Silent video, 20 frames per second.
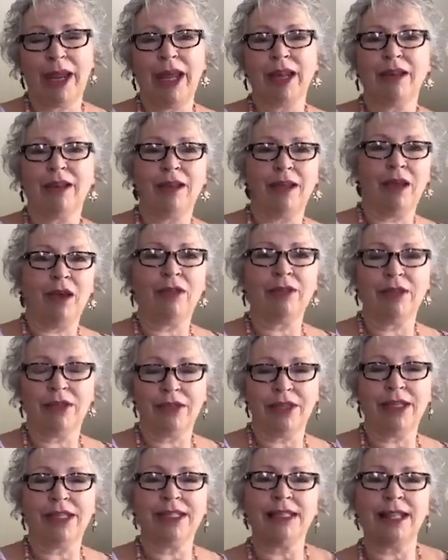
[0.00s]
and the
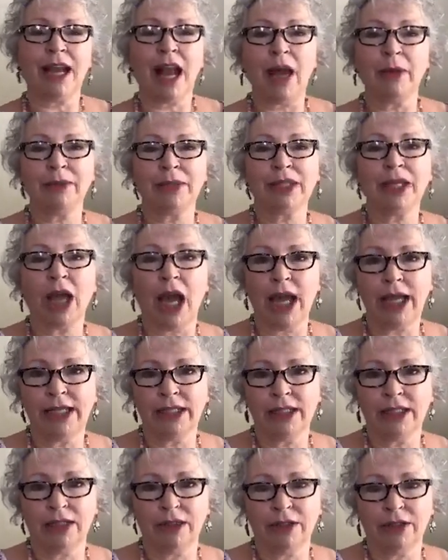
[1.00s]
things that I was
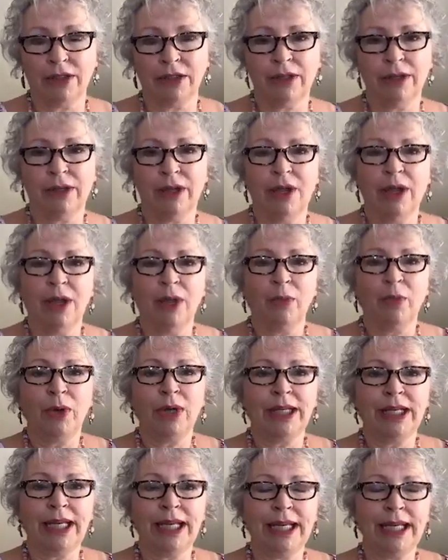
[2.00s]
guided to learn
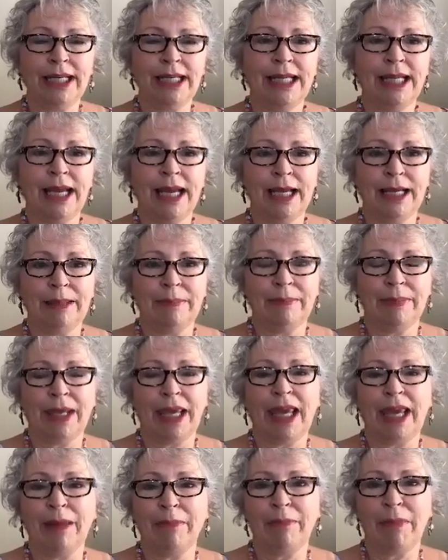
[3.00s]
when he
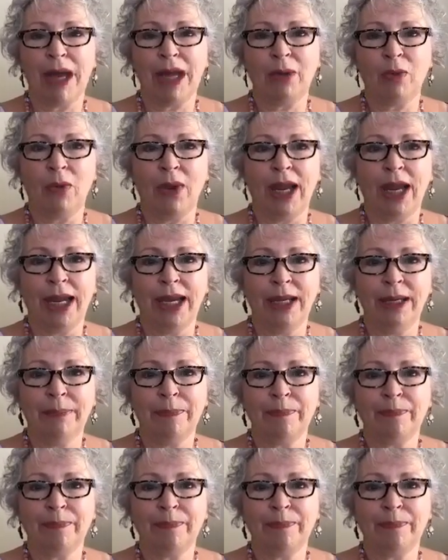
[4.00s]
came my way.